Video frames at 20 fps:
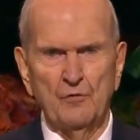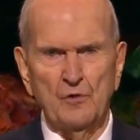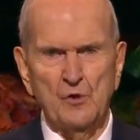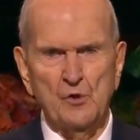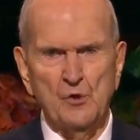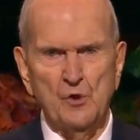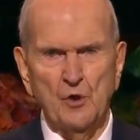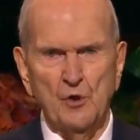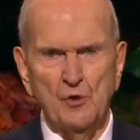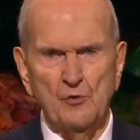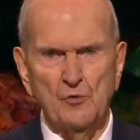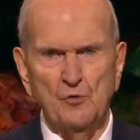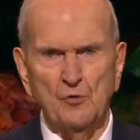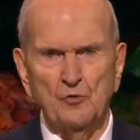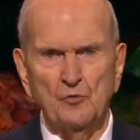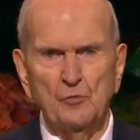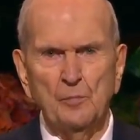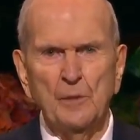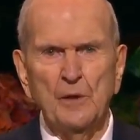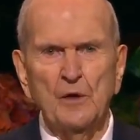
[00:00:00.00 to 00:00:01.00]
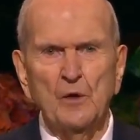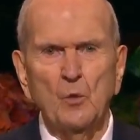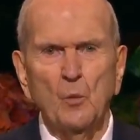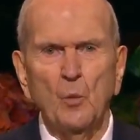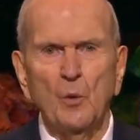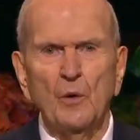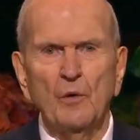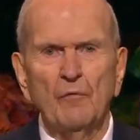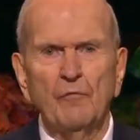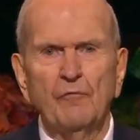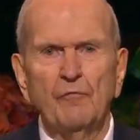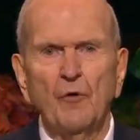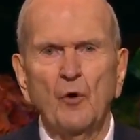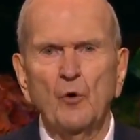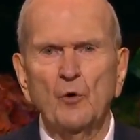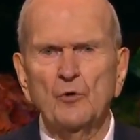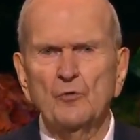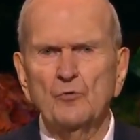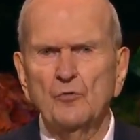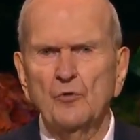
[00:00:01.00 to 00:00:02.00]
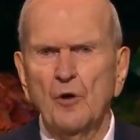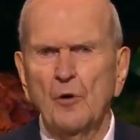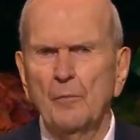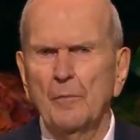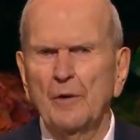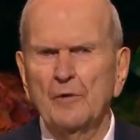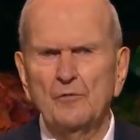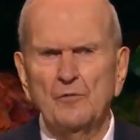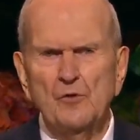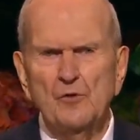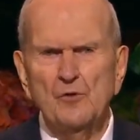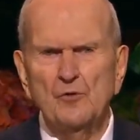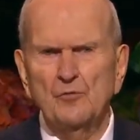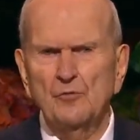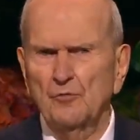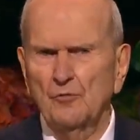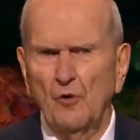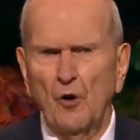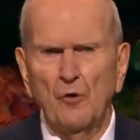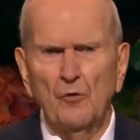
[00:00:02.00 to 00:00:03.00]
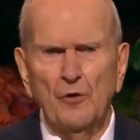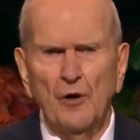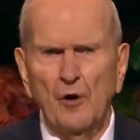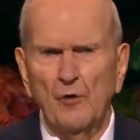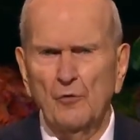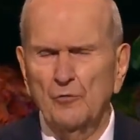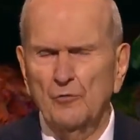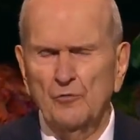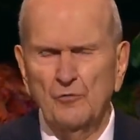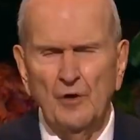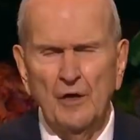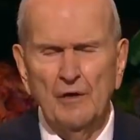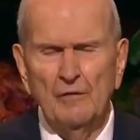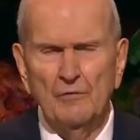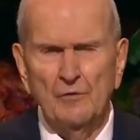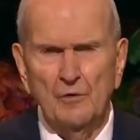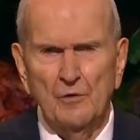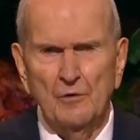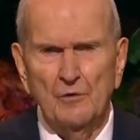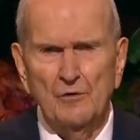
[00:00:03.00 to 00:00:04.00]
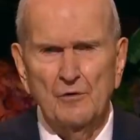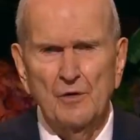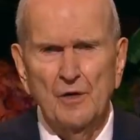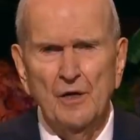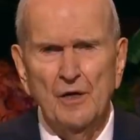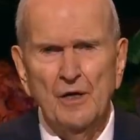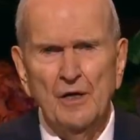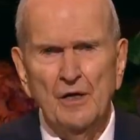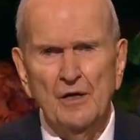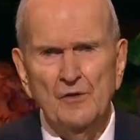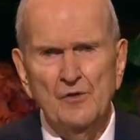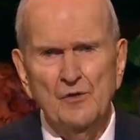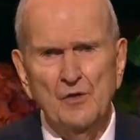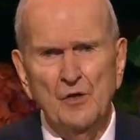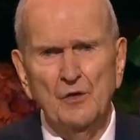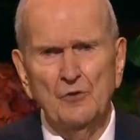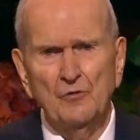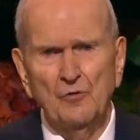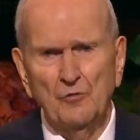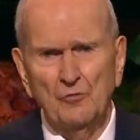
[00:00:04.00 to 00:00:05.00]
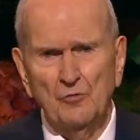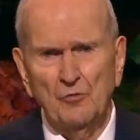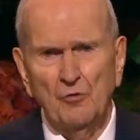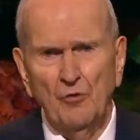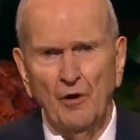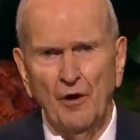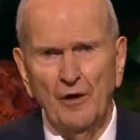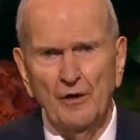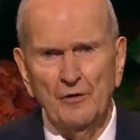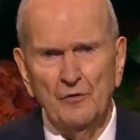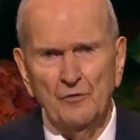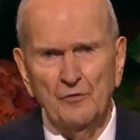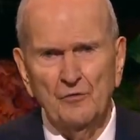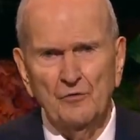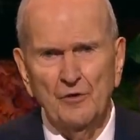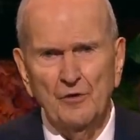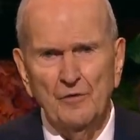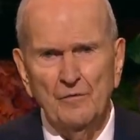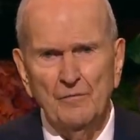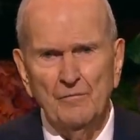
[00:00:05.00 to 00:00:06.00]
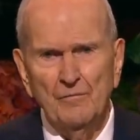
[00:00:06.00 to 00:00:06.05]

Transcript: of the church who speak will focus their messages on our Savior, Jesus Christ,